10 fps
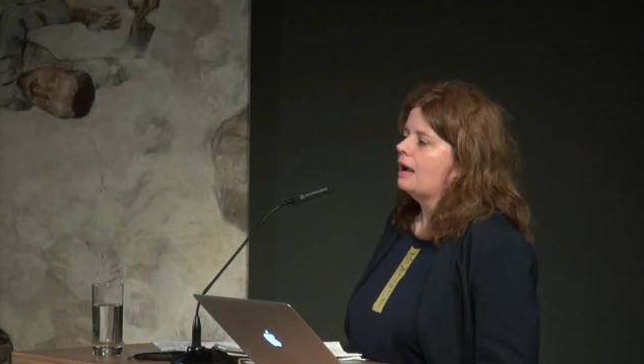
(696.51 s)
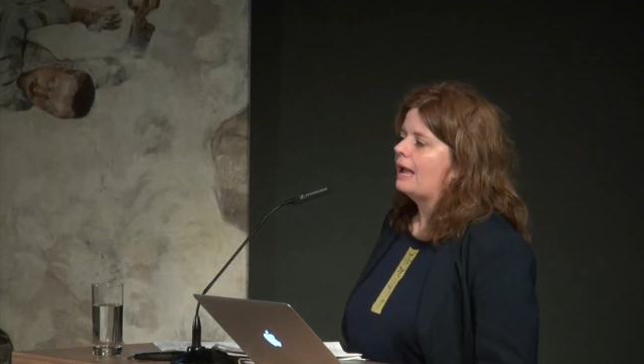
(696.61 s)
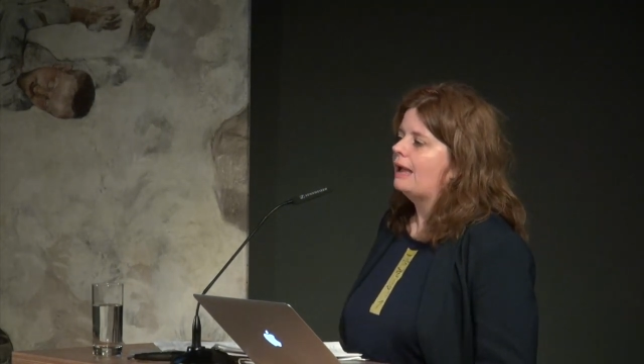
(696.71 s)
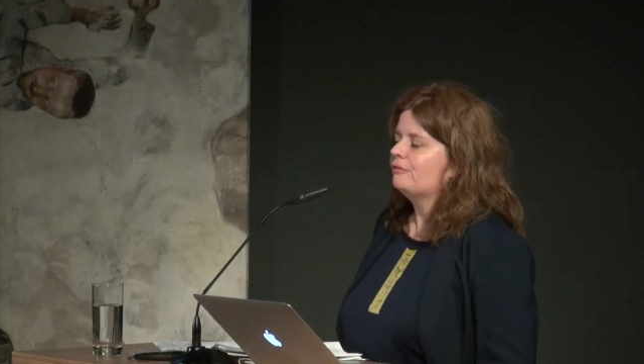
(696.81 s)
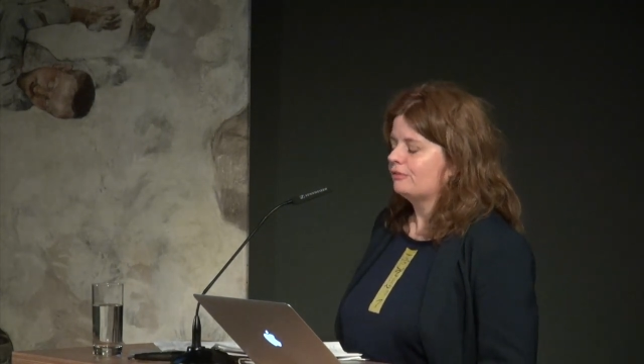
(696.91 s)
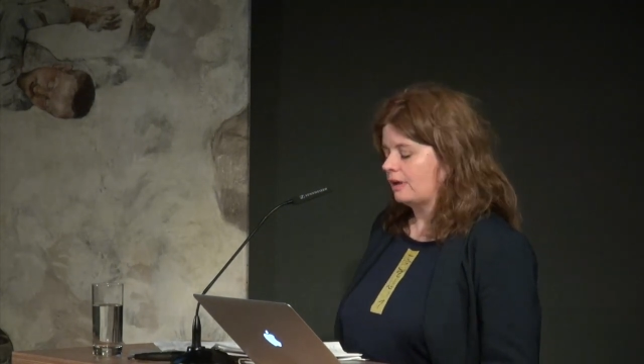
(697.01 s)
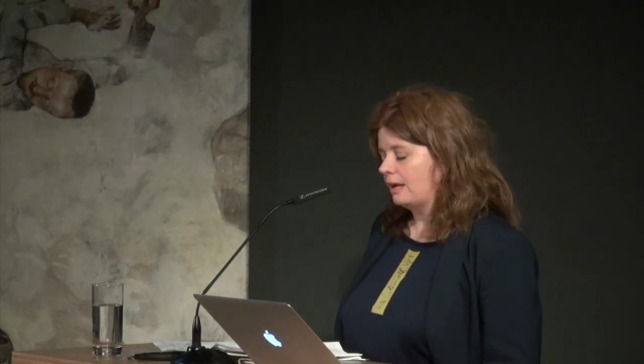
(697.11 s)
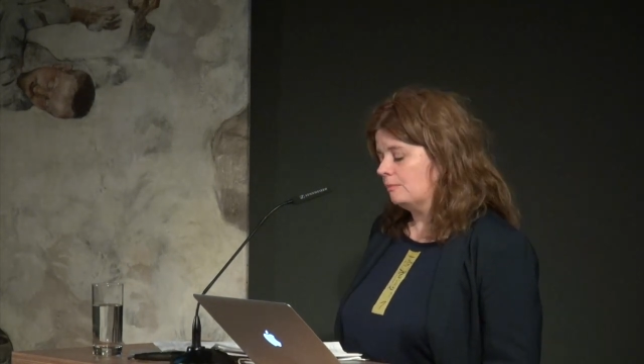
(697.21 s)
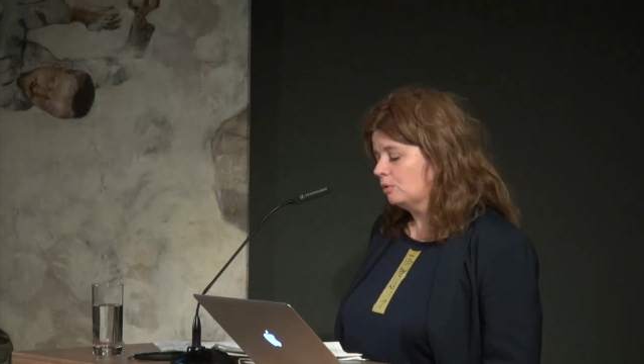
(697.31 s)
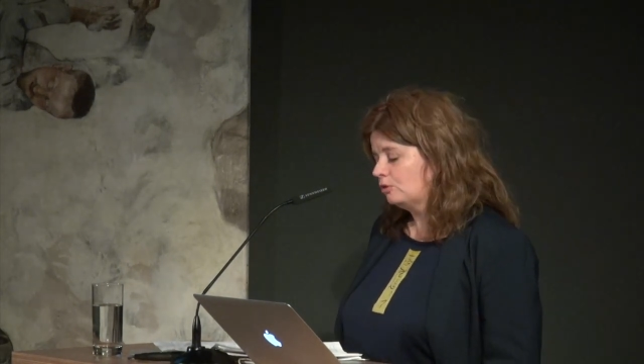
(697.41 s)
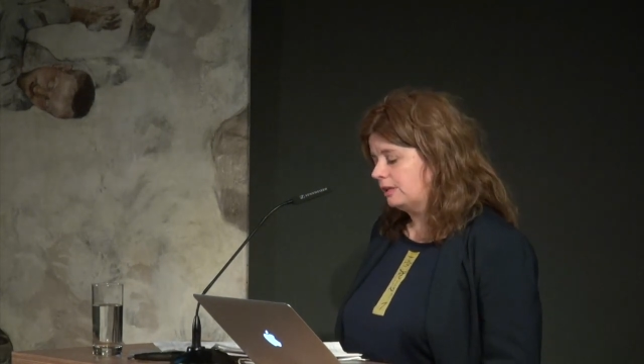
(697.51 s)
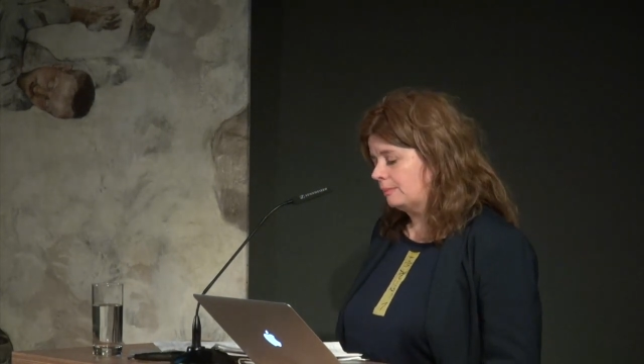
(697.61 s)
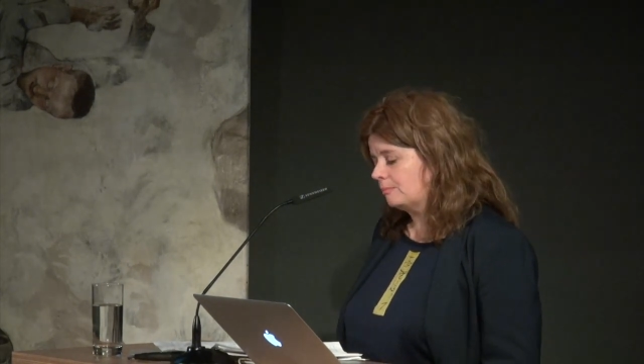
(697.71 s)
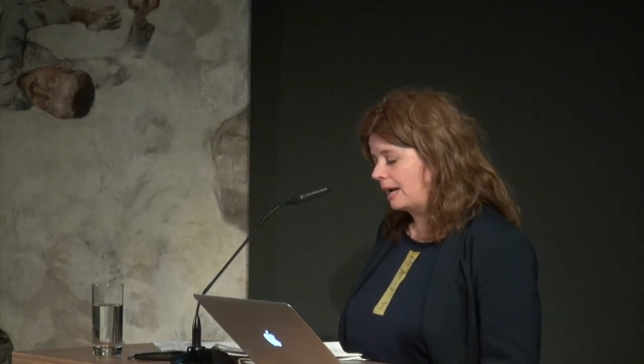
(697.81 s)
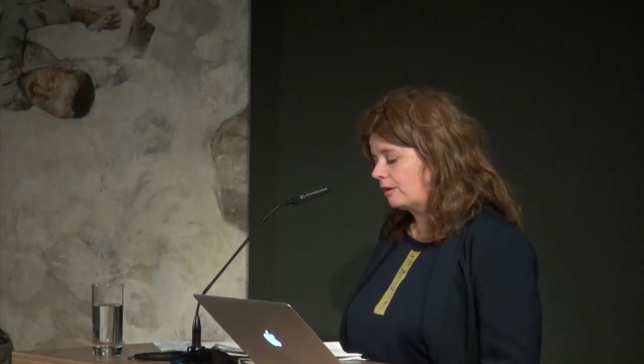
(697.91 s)
have a
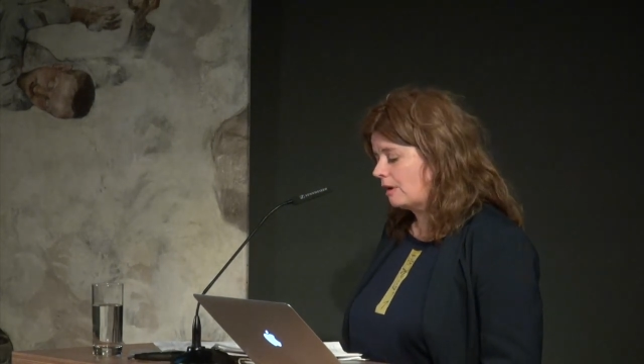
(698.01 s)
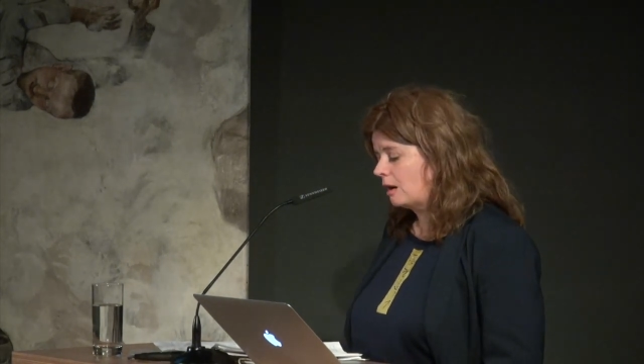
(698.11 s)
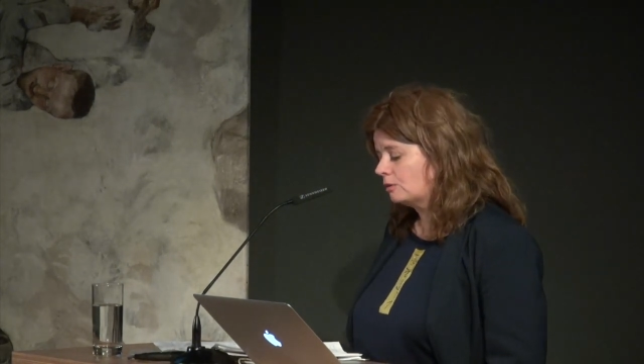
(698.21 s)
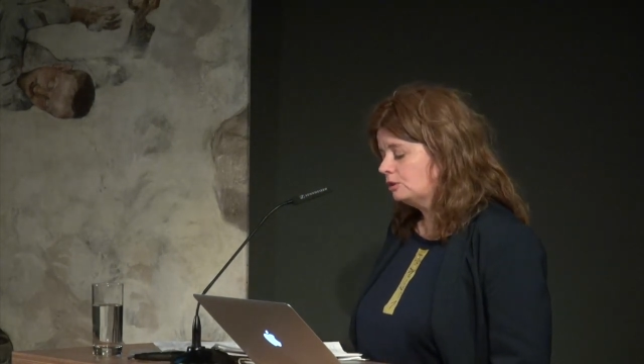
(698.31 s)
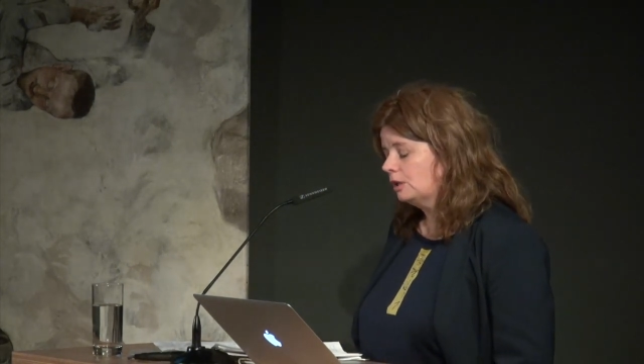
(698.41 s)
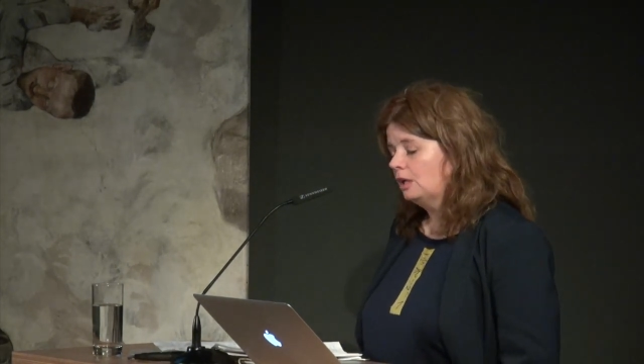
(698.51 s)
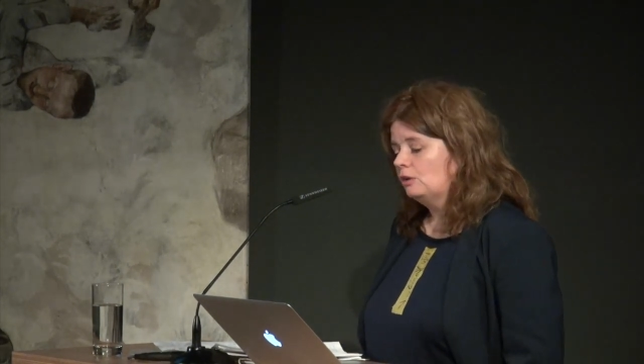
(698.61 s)
Muslim background.